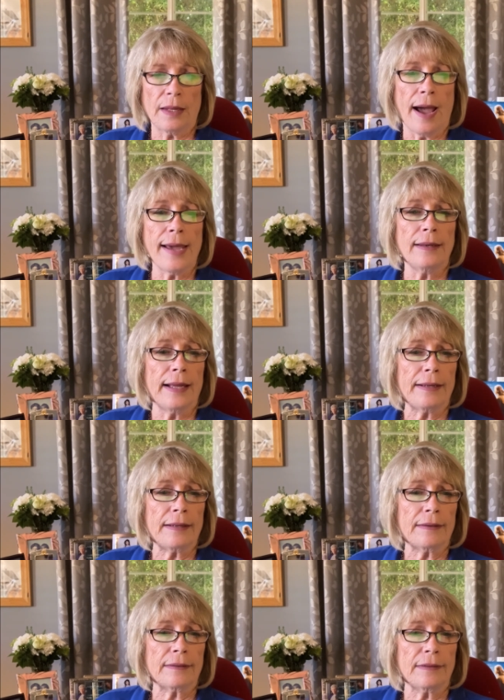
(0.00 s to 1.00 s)
I'd like
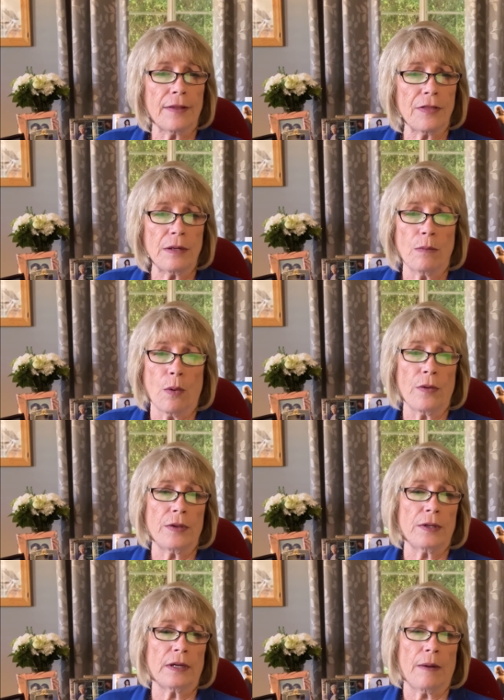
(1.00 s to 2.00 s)
nothing more
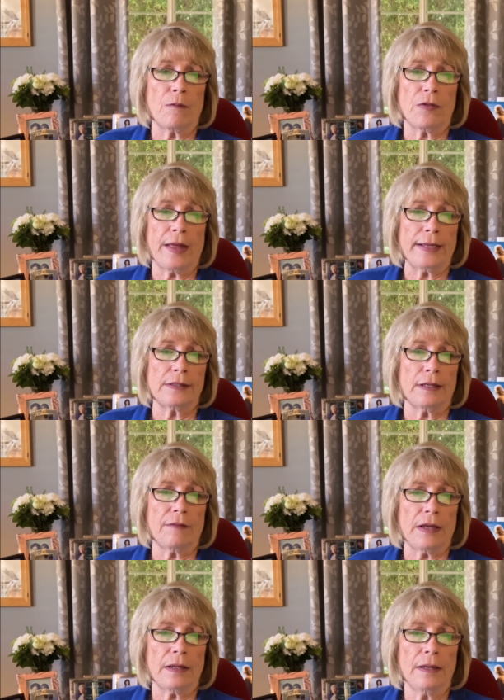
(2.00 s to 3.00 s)
than to come for
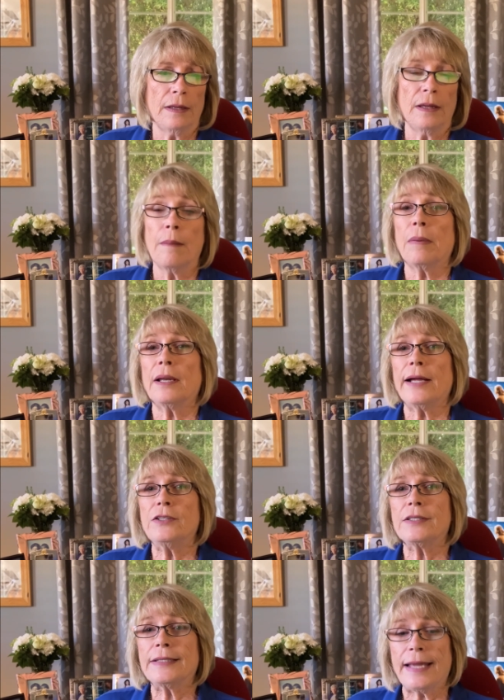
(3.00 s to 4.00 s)
Thanksgiving, but I
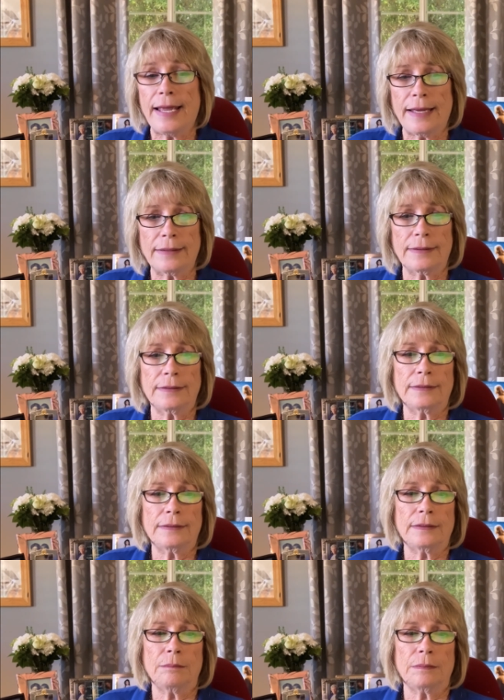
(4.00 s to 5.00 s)
just can't
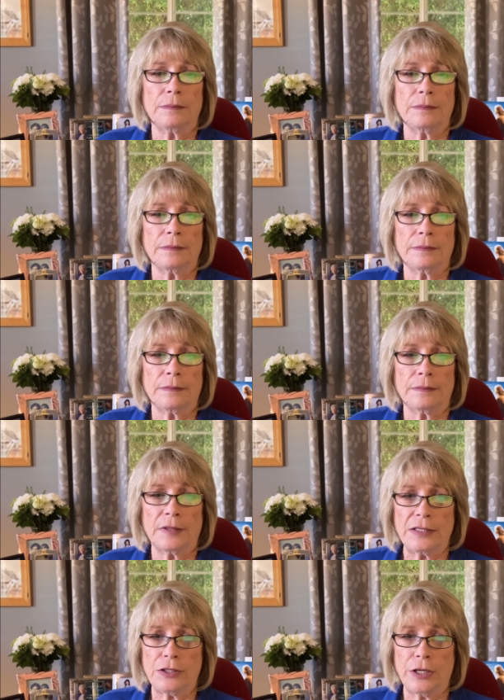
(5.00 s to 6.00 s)

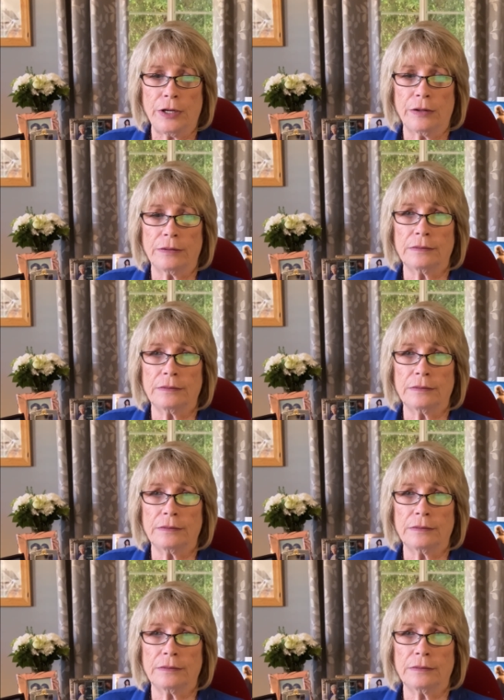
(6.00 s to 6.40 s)
this year.